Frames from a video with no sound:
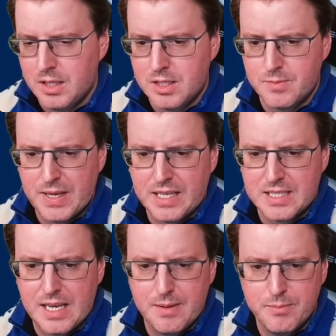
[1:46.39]
Let's make a
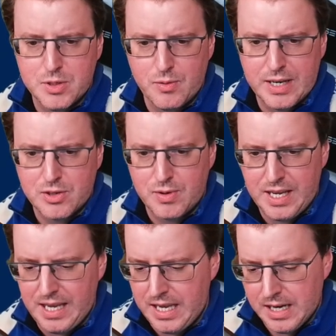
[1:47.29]
temp
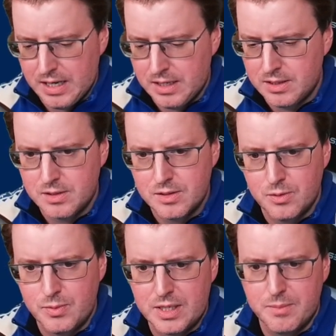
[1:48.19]
directory here
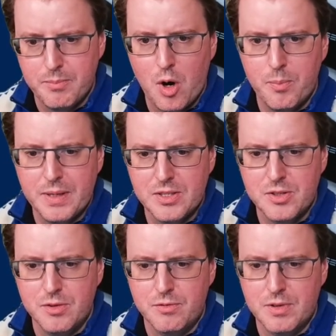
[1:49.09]
that we can pop
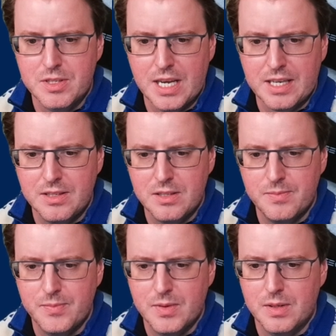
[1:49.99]
into for a second.
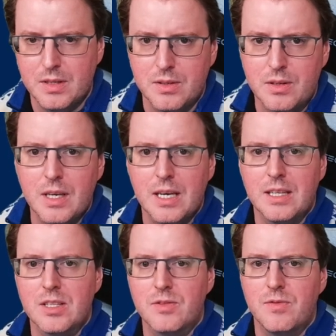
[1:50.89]

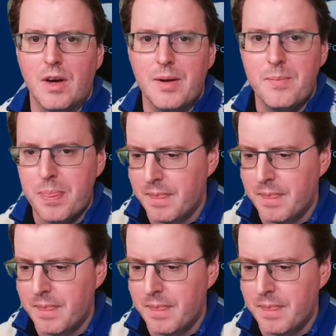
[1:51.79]
Okay, that's fine.